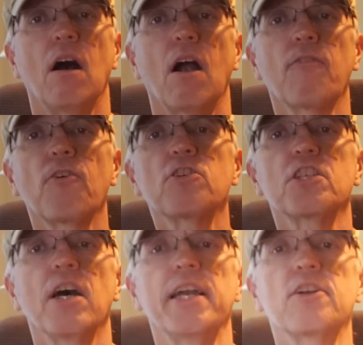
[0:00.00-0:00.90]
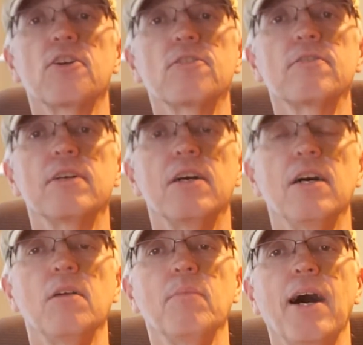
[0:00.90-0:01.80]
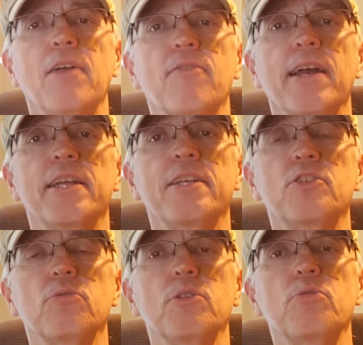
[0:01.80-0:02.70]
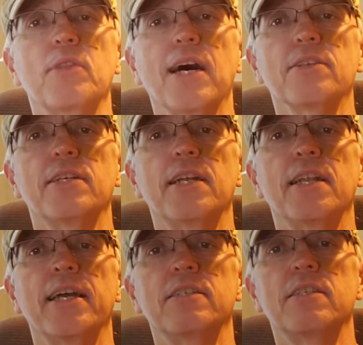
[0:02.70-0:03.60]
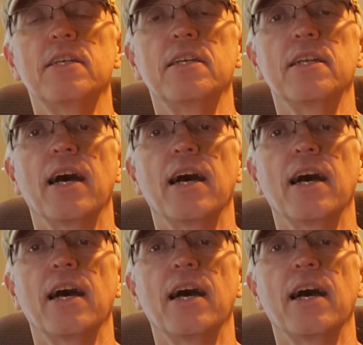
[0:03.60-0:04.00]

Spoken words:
Our first hiker I ran into in 2019.